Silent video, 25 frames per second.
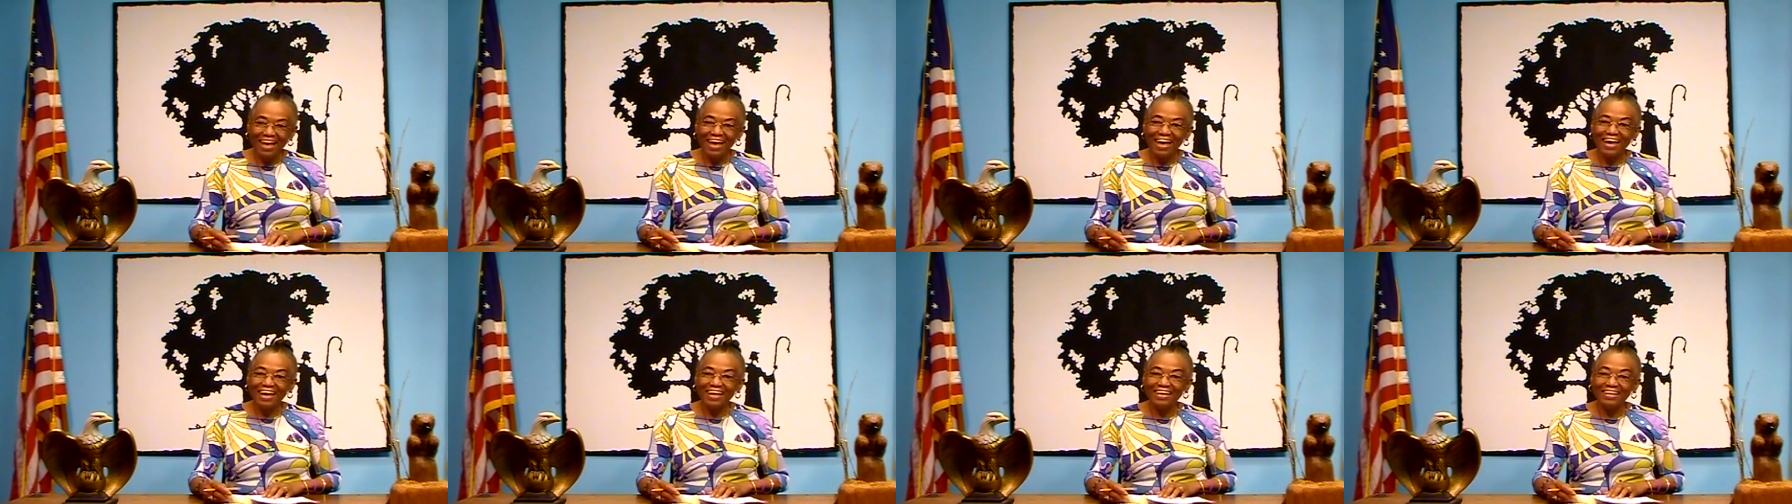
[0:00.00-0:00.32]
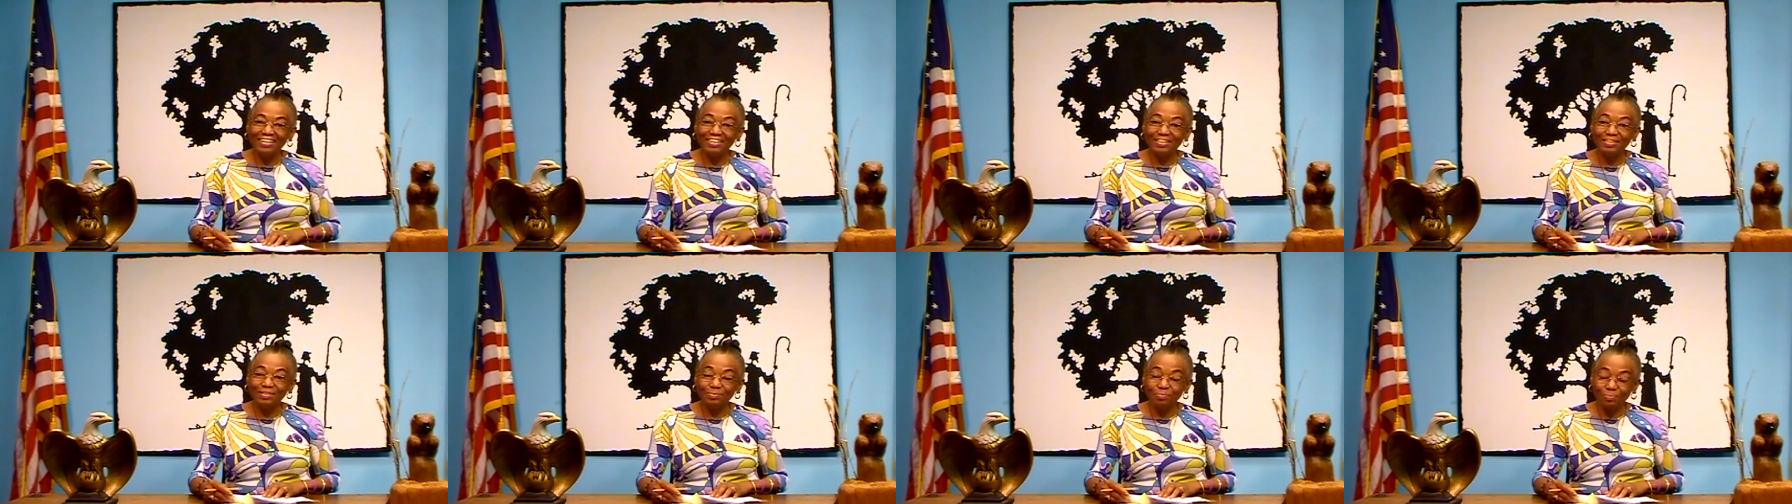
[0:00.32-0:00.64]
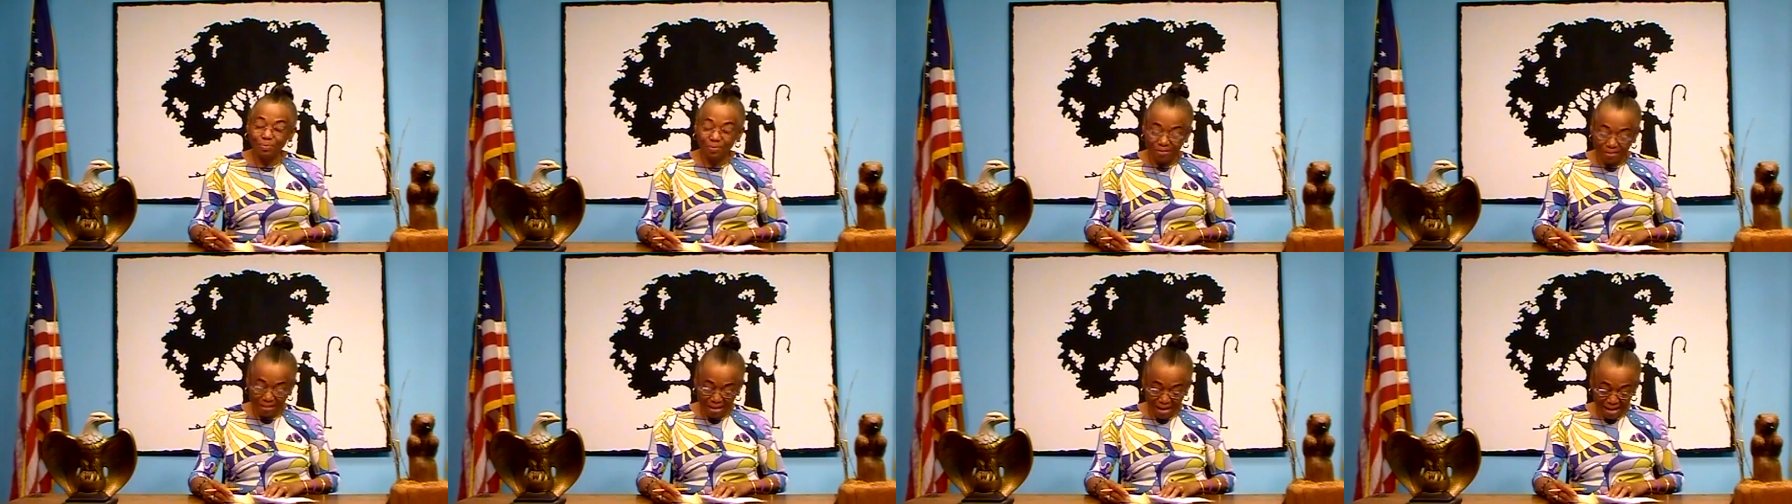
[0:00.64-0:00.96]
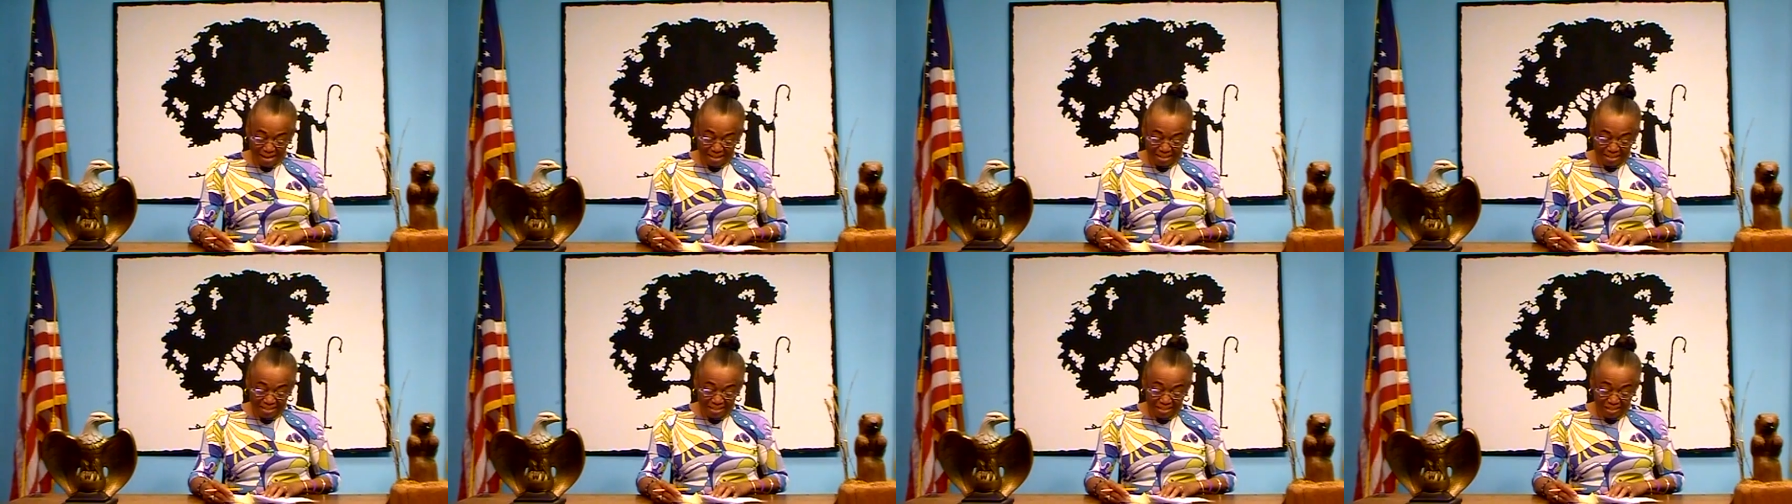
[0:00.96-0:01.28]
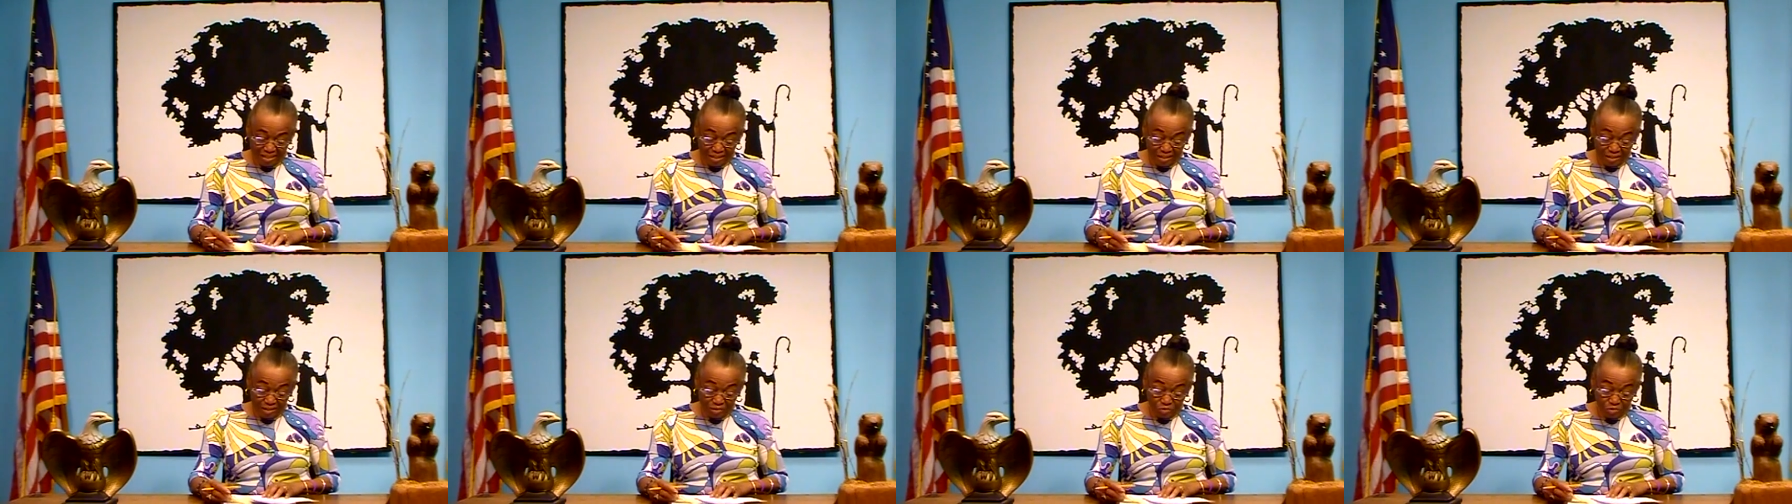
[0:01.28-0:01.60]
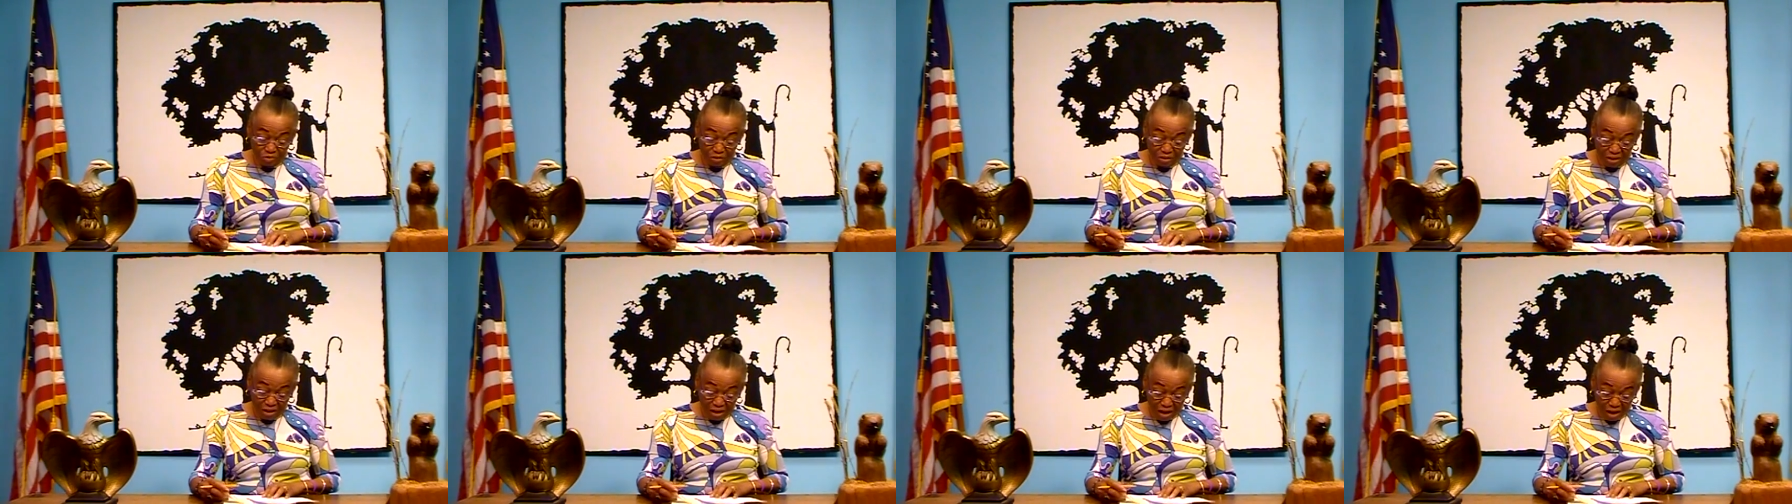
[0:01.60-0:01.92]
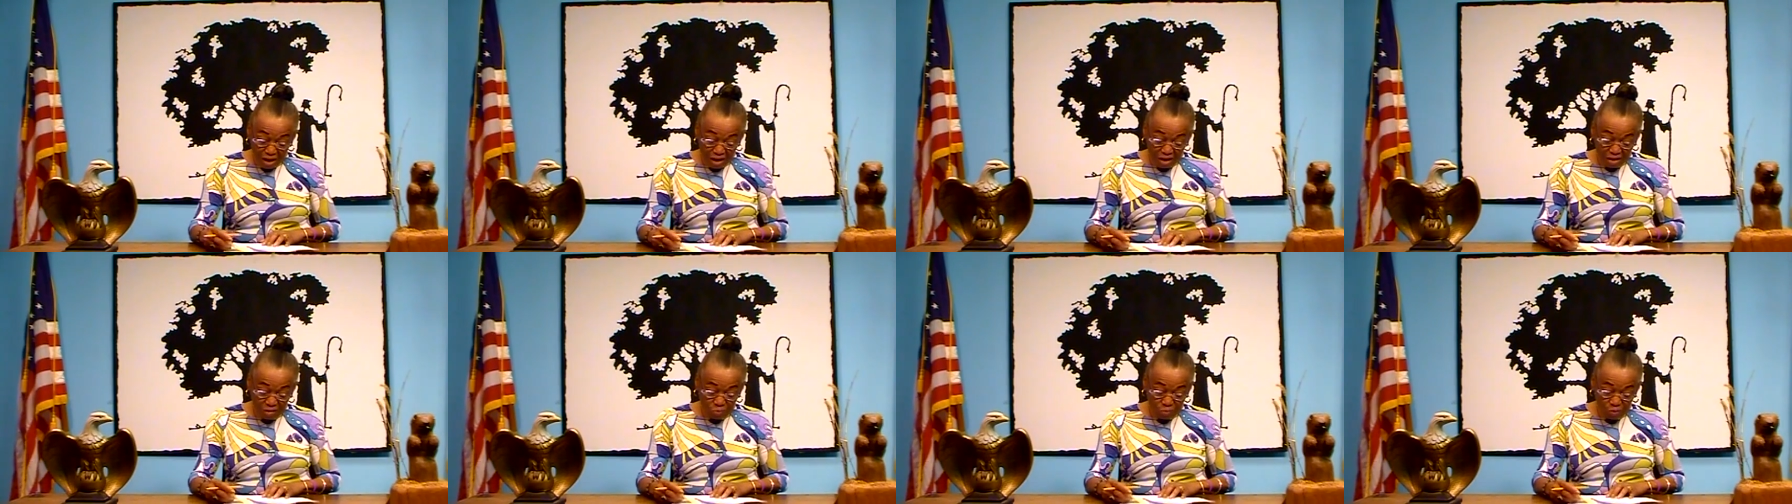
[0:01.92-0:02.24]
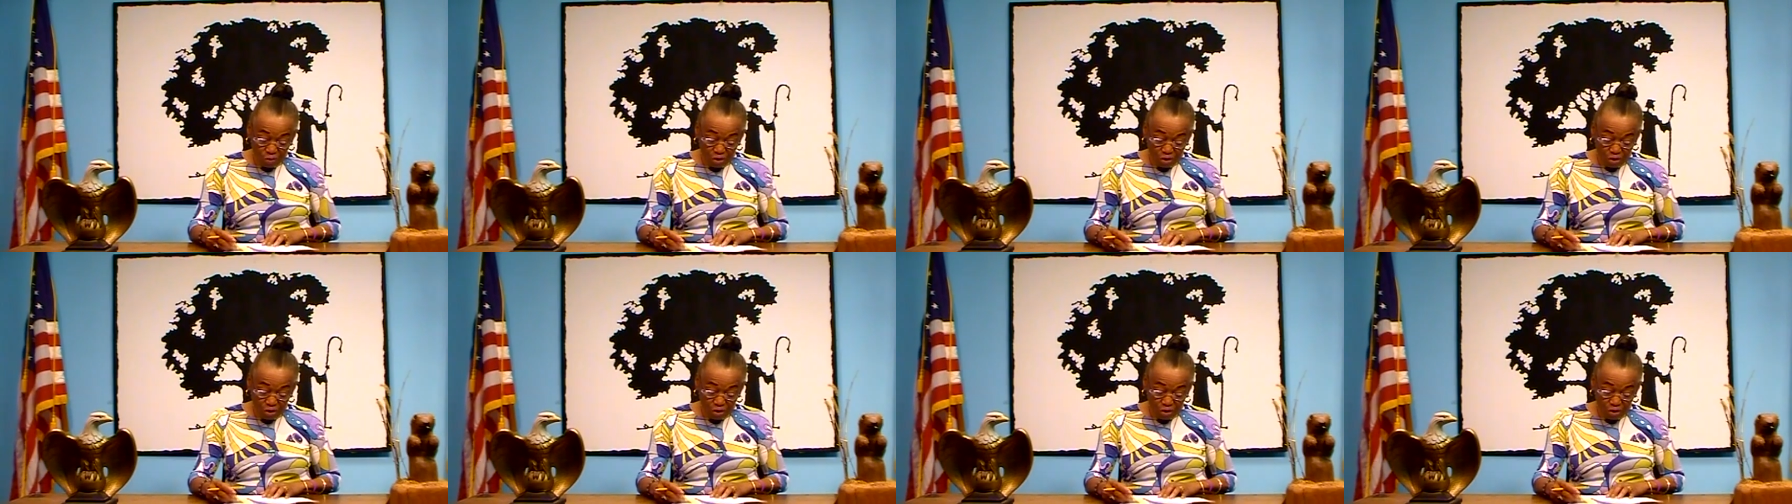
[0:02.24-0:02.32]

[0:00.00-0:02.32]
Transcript: And with that, disregard